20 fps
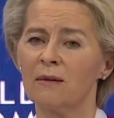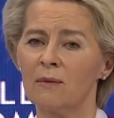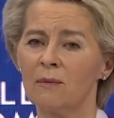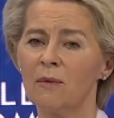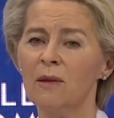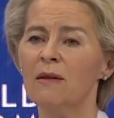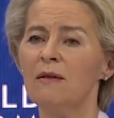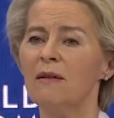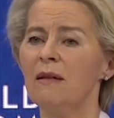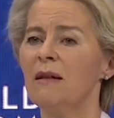
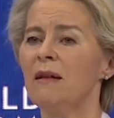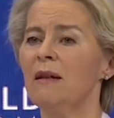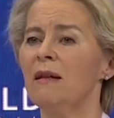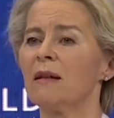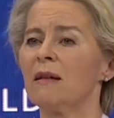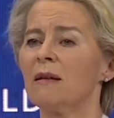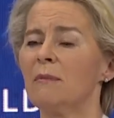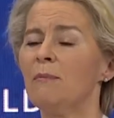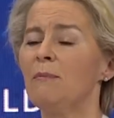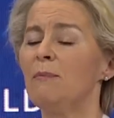with the
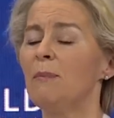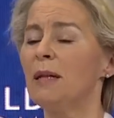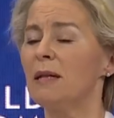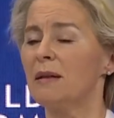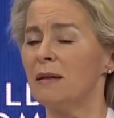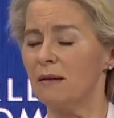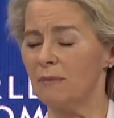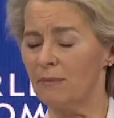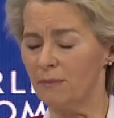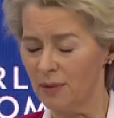
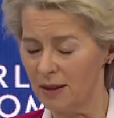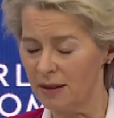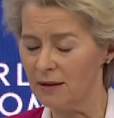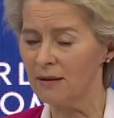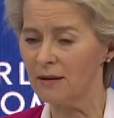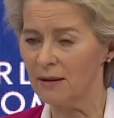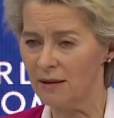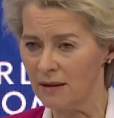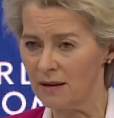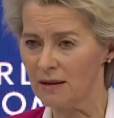
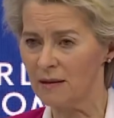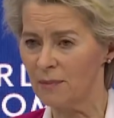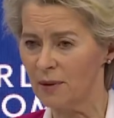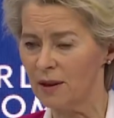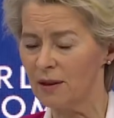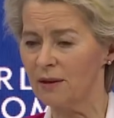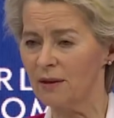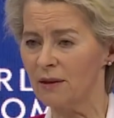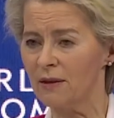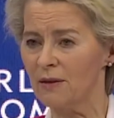bitter
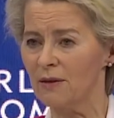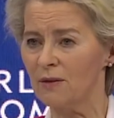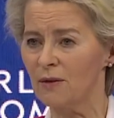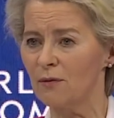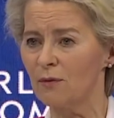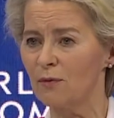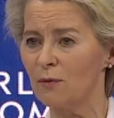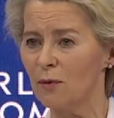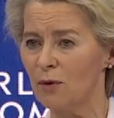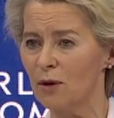experience
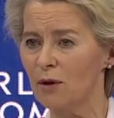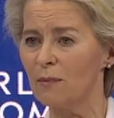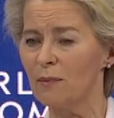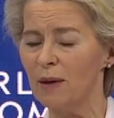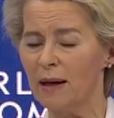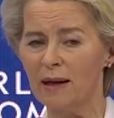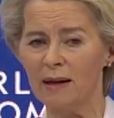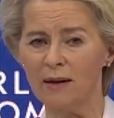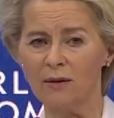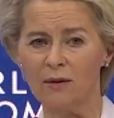of war
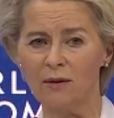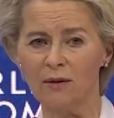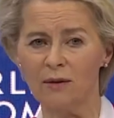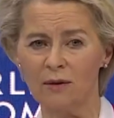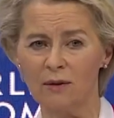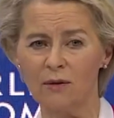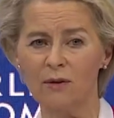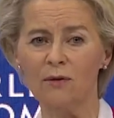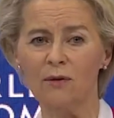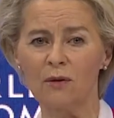back
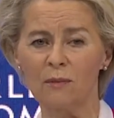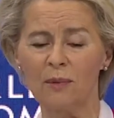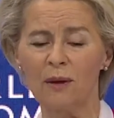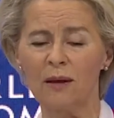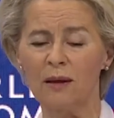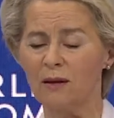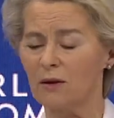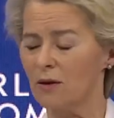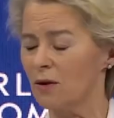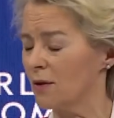on
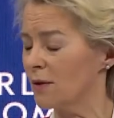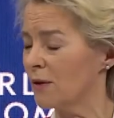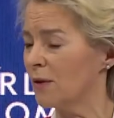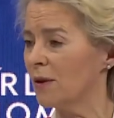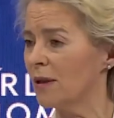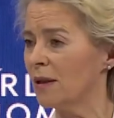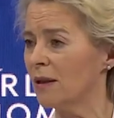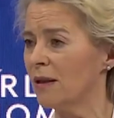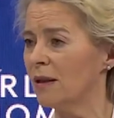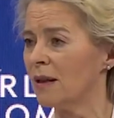European
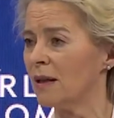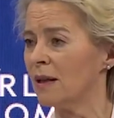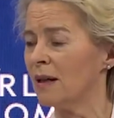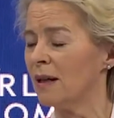soil,